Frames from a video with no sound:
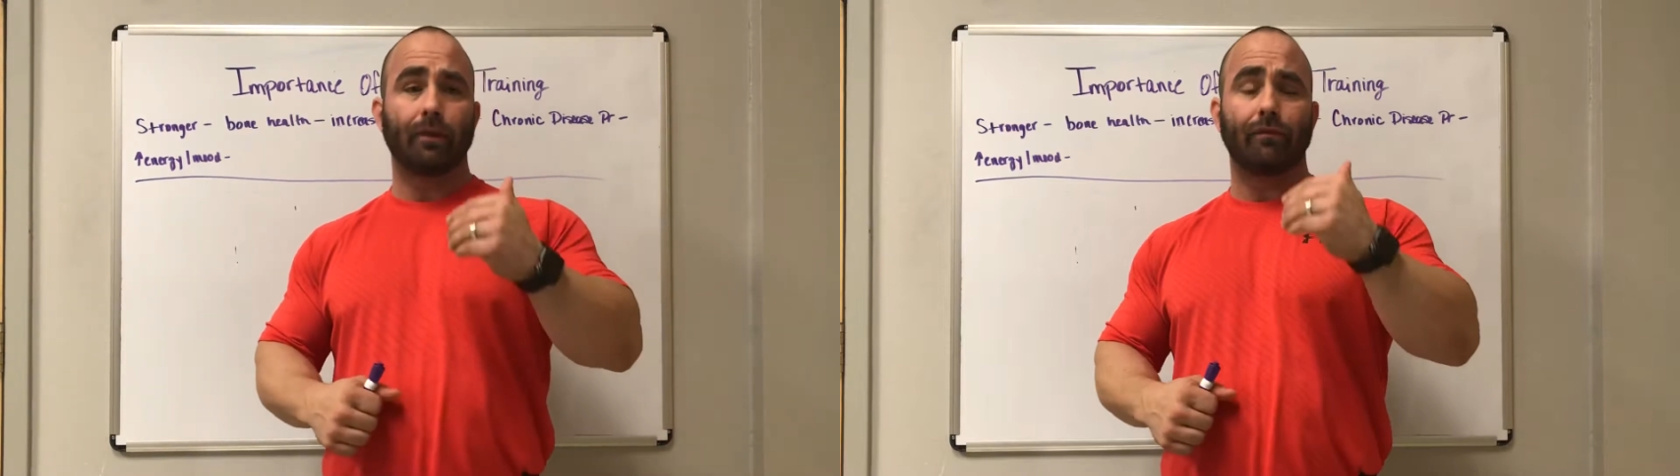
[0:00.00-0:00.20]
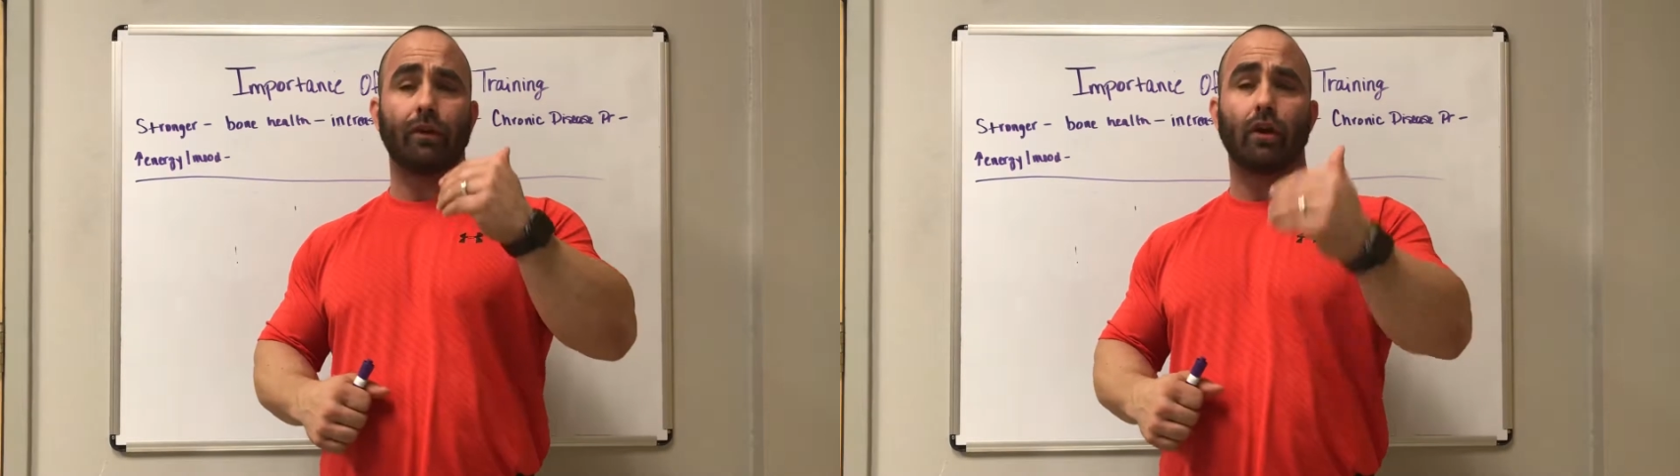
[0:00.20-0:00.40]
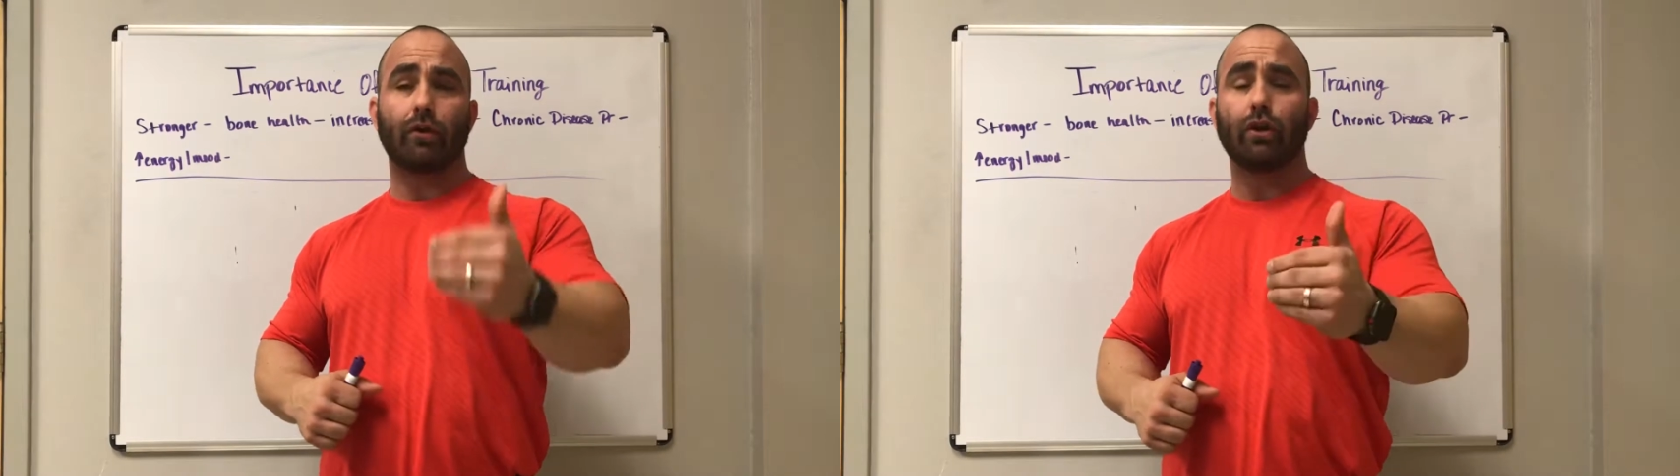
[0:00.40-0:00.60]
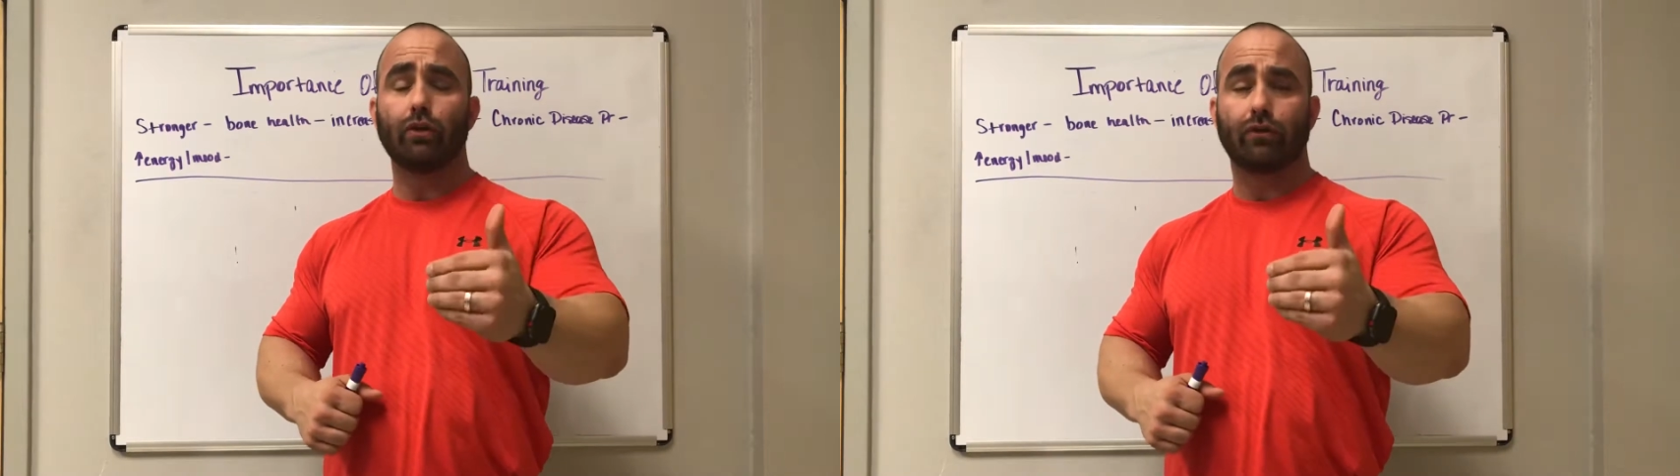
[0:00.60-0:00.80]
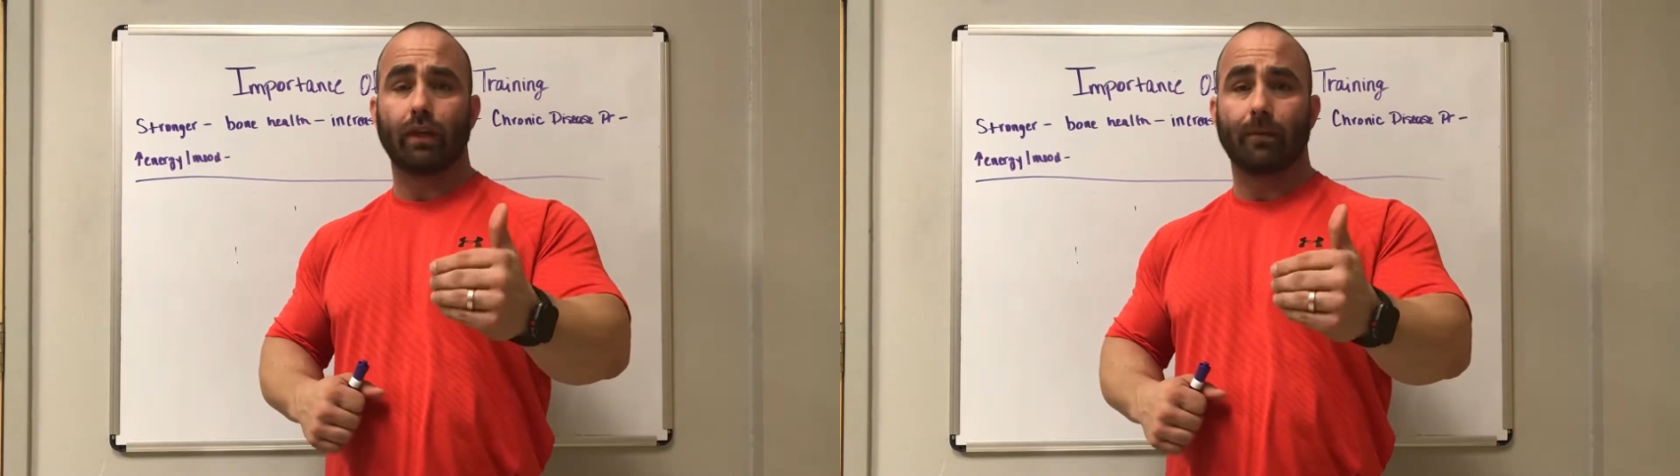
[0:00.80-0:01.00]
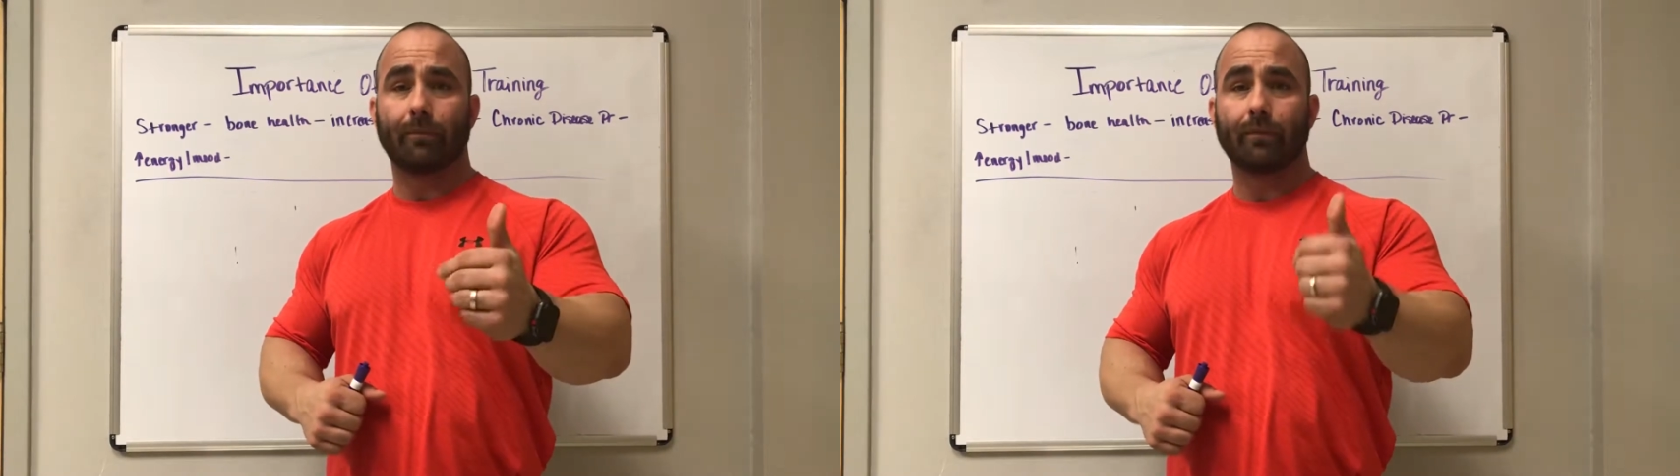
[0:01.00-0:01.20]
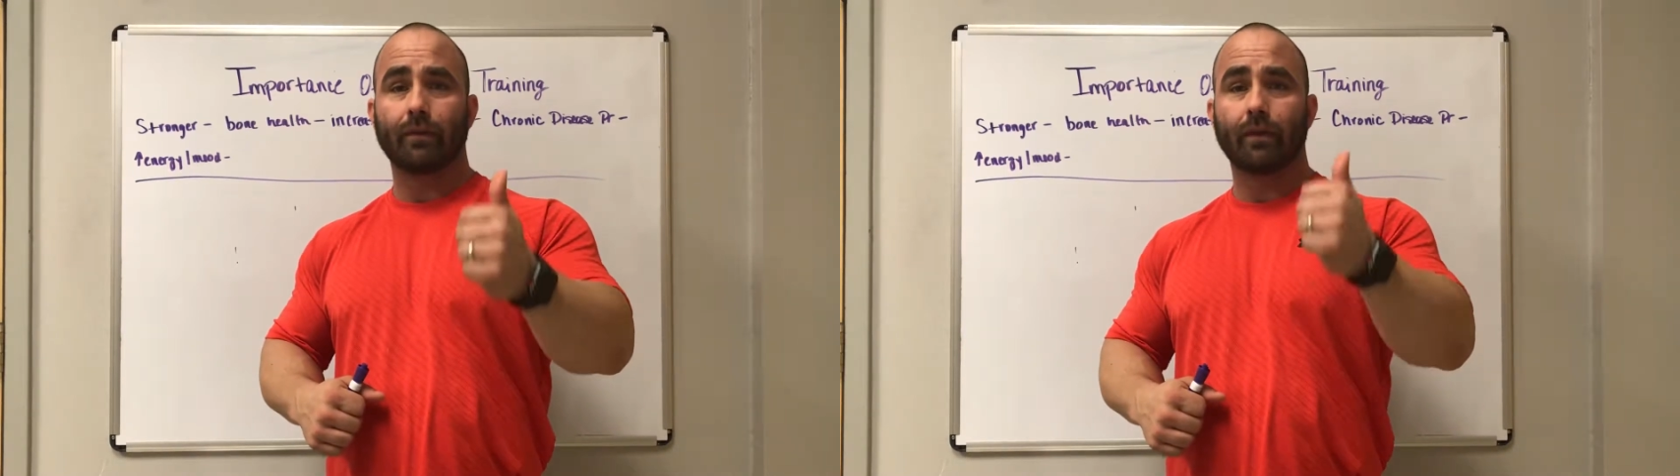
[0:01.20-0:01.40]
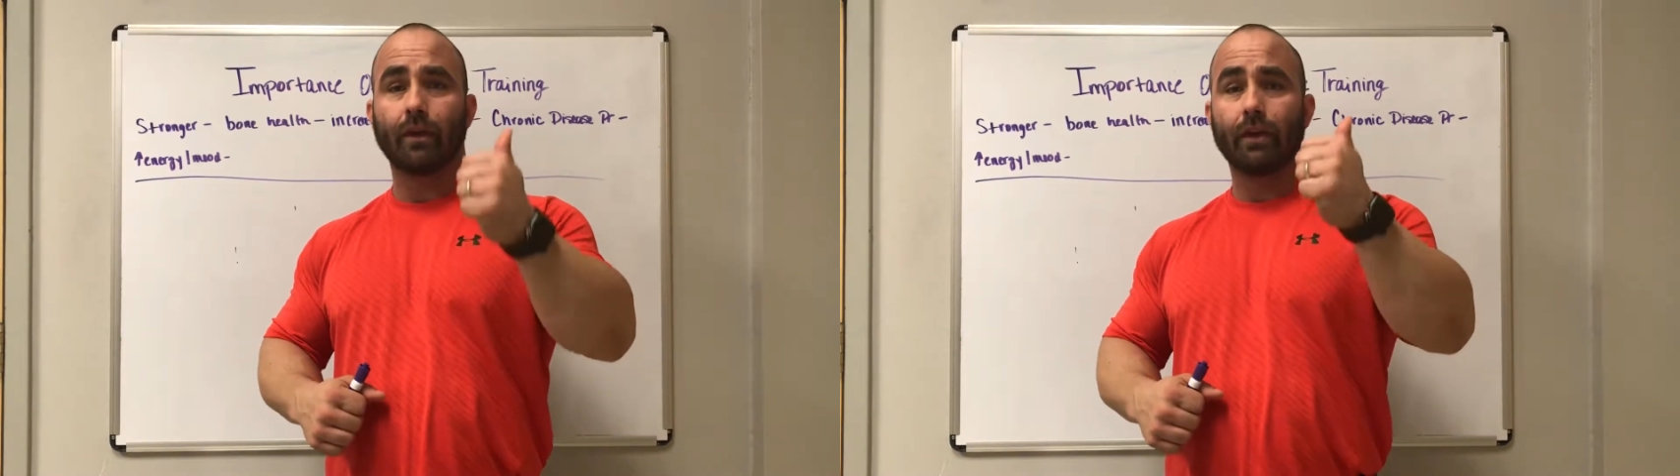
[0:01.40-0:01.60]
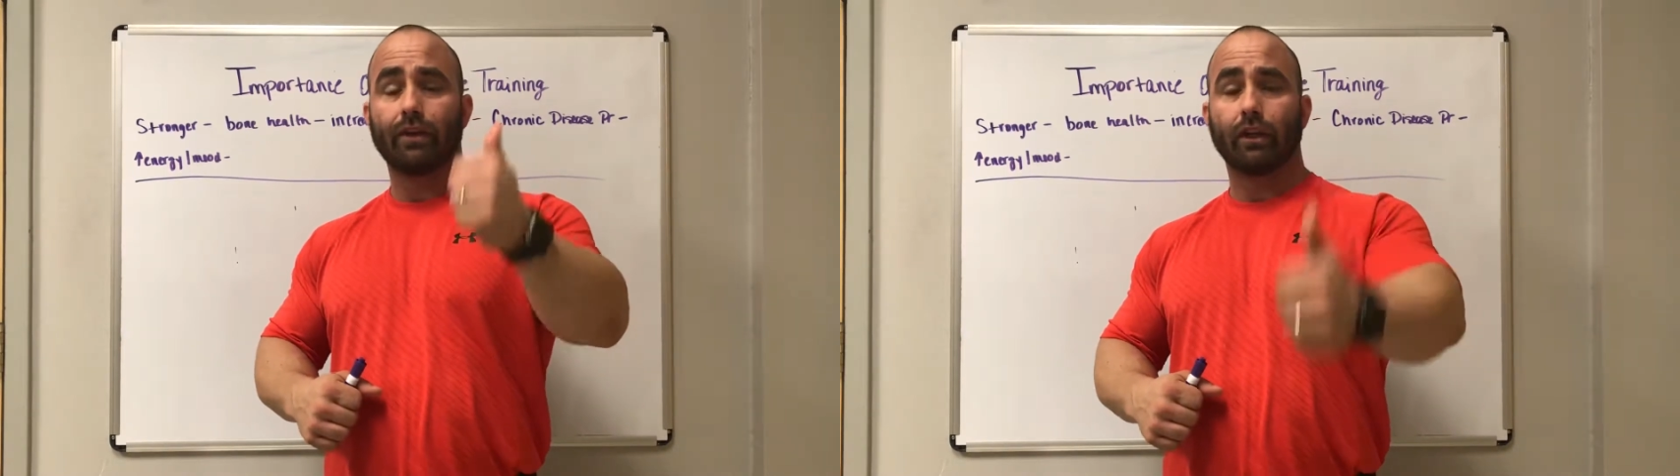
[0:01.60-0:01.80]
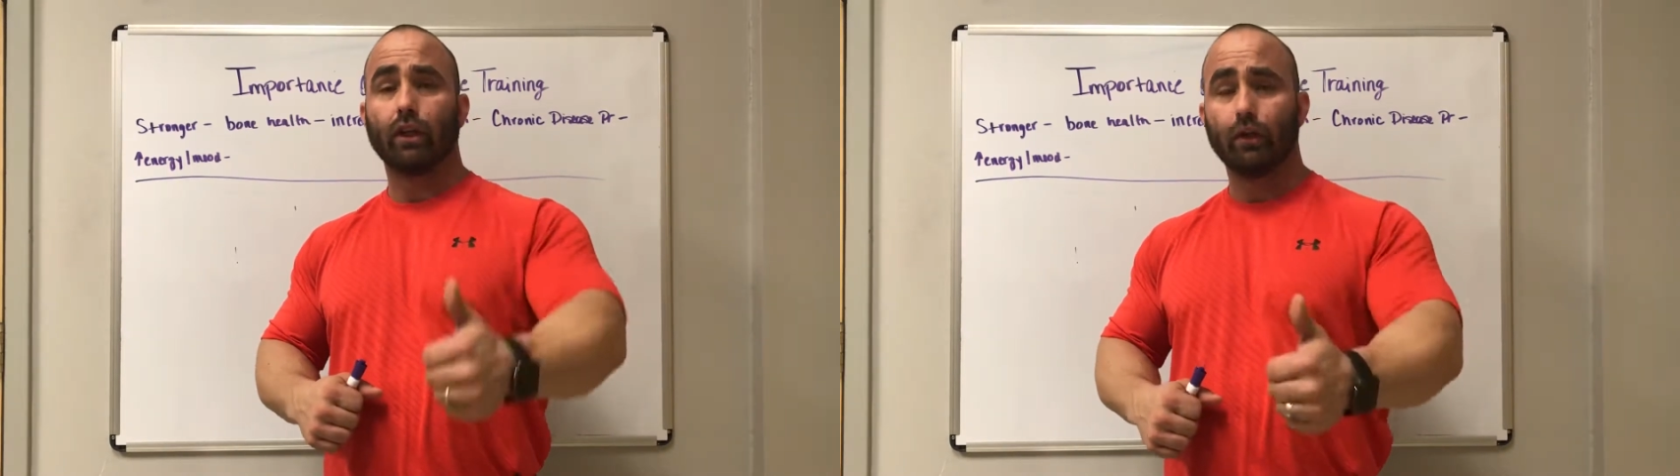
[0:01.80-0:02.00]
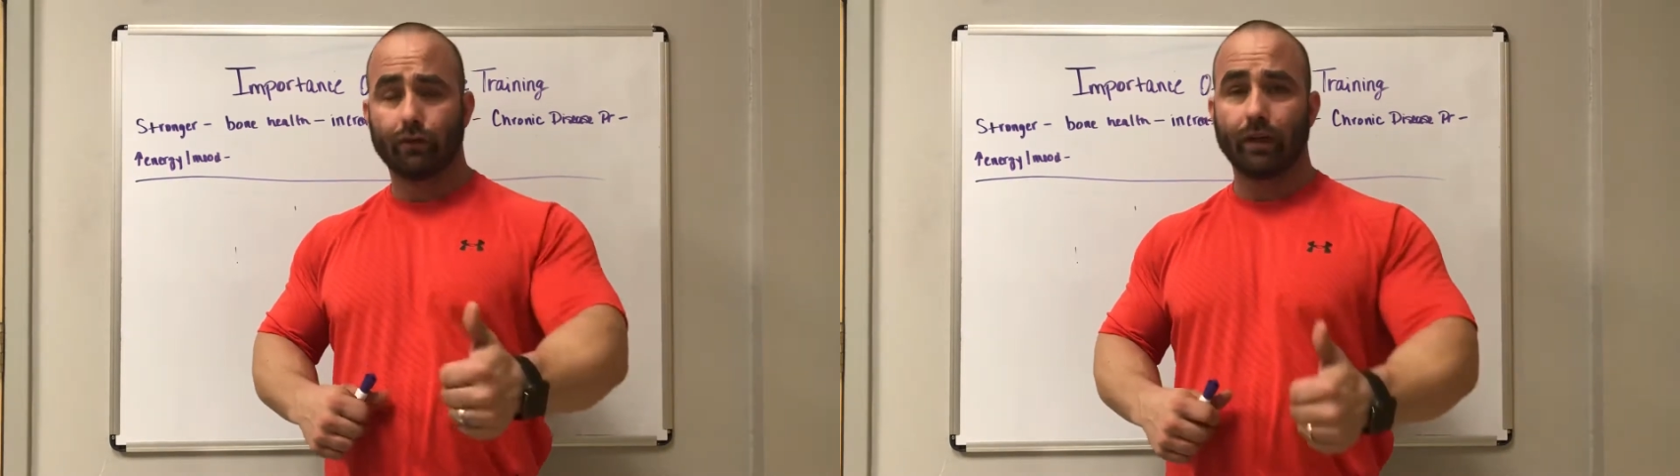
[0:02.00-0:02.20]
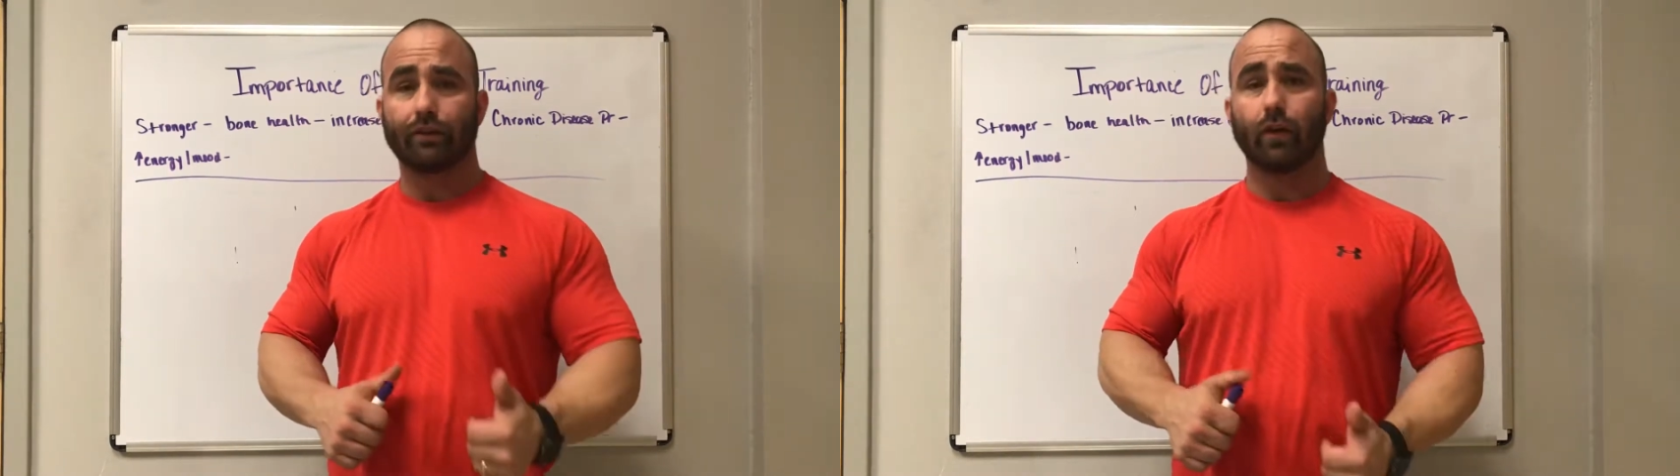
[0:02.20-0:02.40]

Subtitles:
if you don't use it, you lose it.